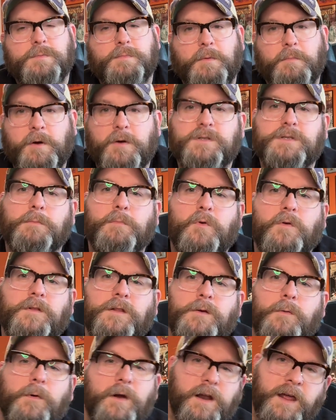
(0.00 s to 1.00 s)
but most
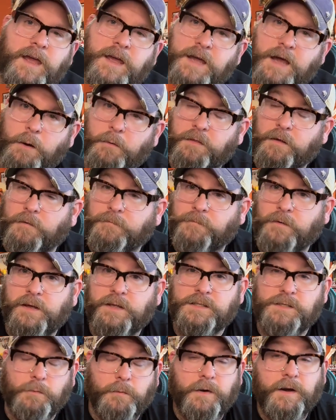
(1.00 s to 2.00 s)
importantly, we're going to hang out with our
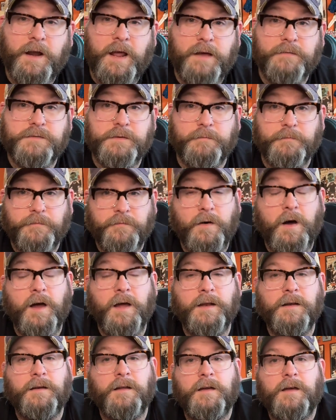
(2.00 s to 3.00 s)
friends and we're going to have some
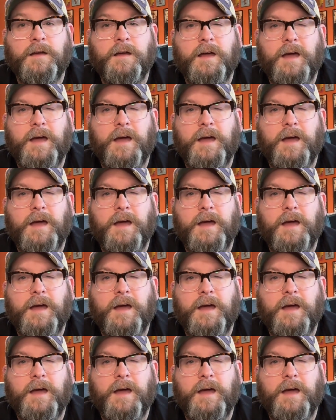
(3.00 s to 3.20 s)
fun,